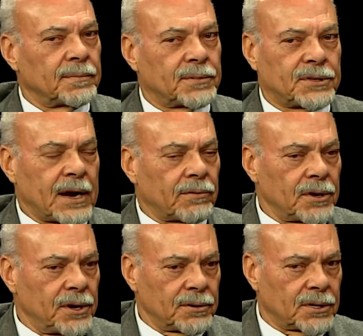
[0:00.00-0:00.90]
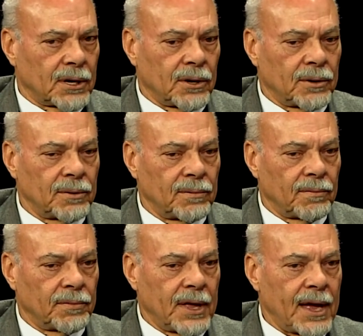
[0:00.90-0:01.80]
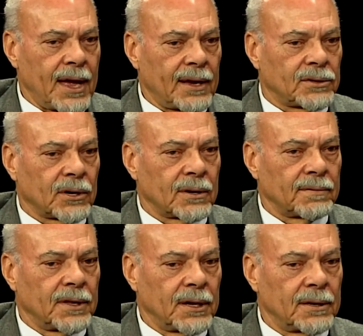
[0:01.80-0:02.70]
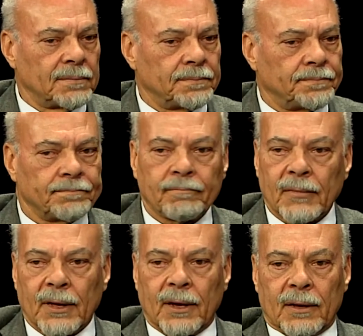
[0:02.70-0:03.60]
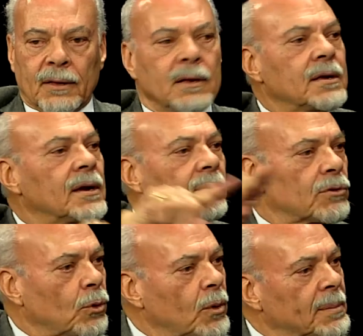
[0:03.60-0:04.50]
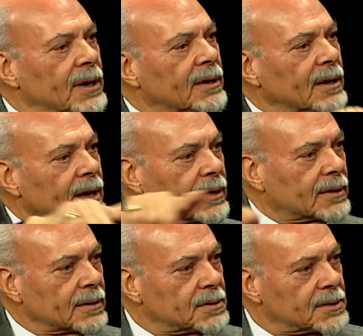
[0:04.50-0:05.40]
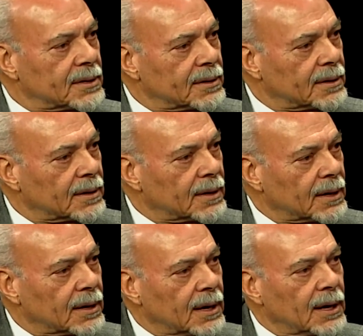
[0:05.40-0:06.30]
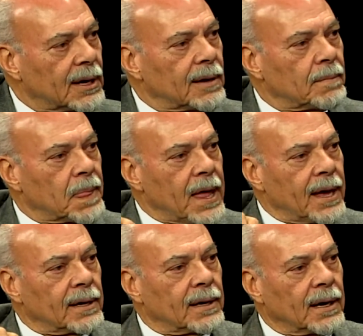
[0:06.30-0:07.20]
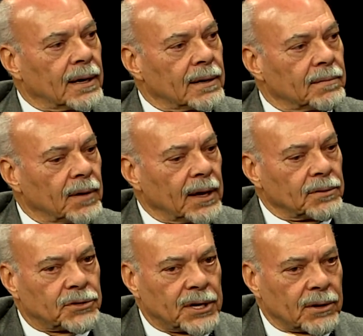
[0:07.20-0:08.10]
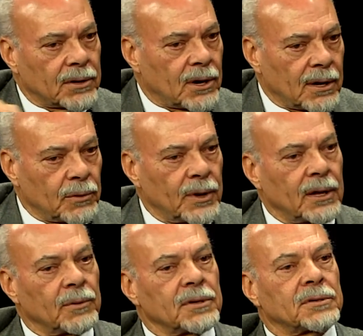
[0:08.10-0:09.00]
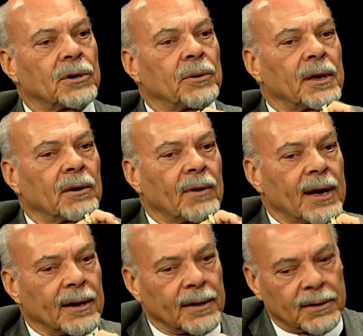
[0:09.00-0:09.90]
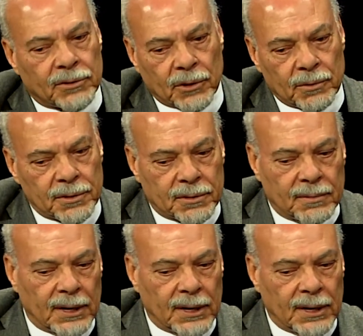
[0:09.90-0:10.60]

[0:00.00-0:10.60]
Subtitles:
several years ago, they had sort of the Year of the Women Conductors. And Sarah Caldwell was going around, and so was